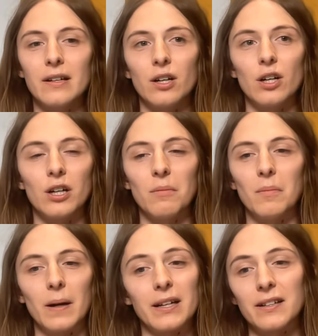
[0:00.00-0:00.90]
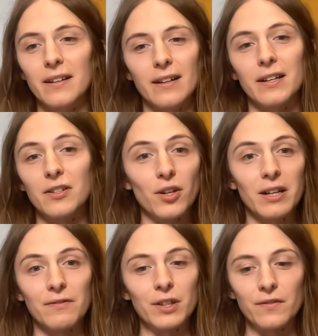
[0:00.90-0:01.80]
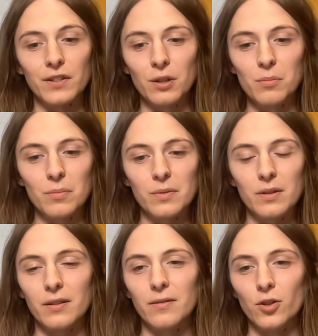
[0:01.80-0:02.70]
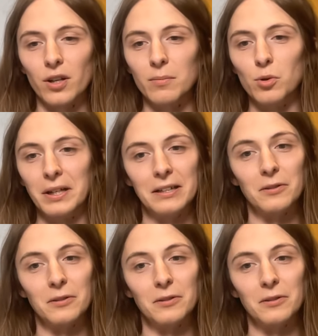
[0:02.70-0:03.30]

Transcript: Um, and, I, and I don't have enough time to try them all out.